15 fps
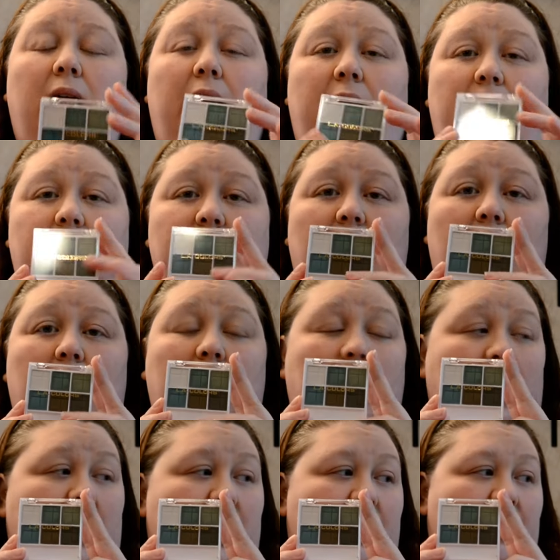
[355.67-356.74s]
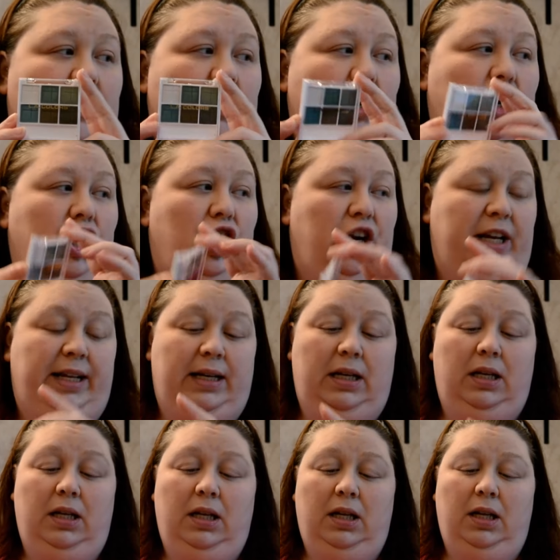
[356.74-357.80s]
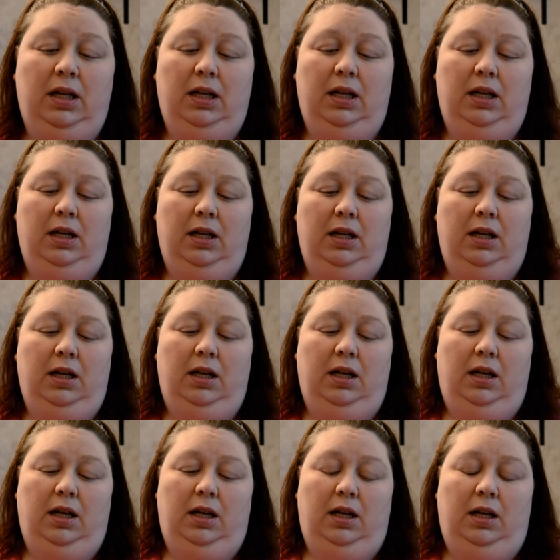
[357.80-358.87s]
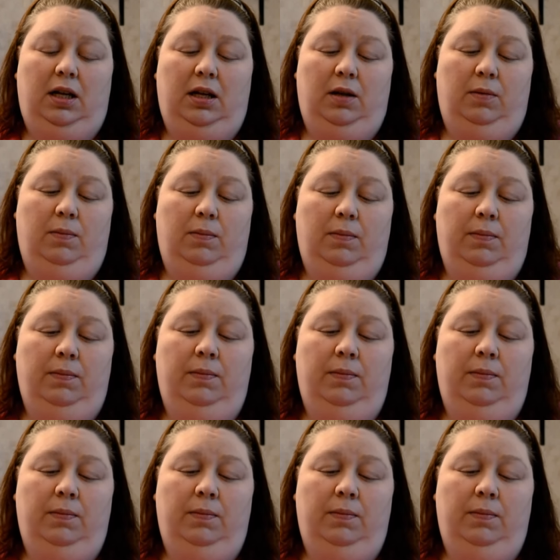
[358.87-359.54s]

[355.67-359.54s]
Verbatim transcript: It's called Lucky and they're green. Um,